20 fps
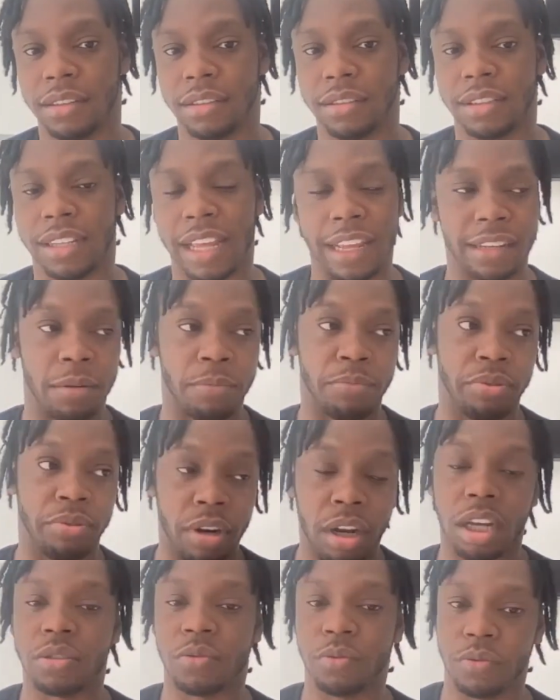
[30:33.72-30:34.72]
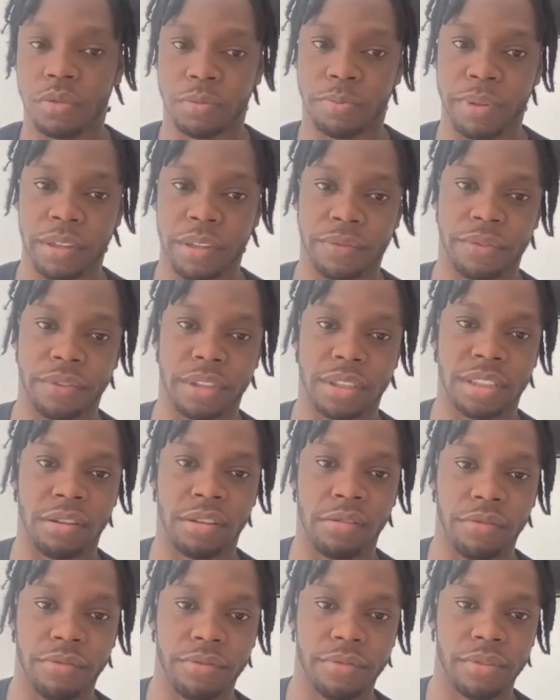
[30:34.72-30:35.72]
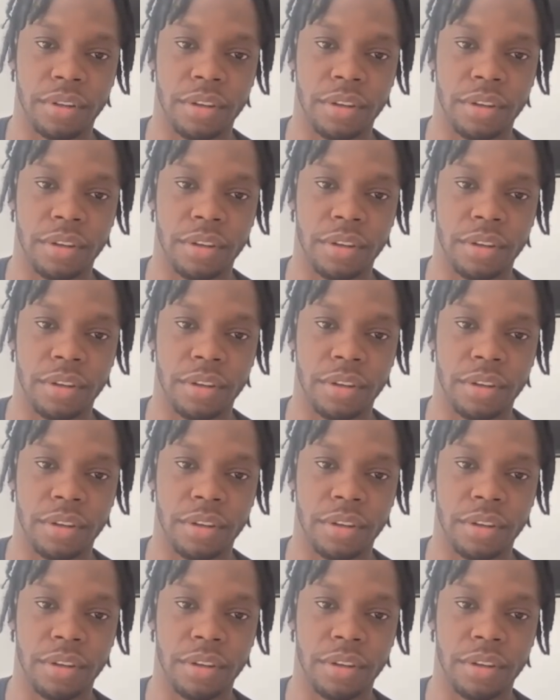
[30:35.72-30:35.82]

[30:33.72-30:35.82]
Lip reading: that the product will speak for itself.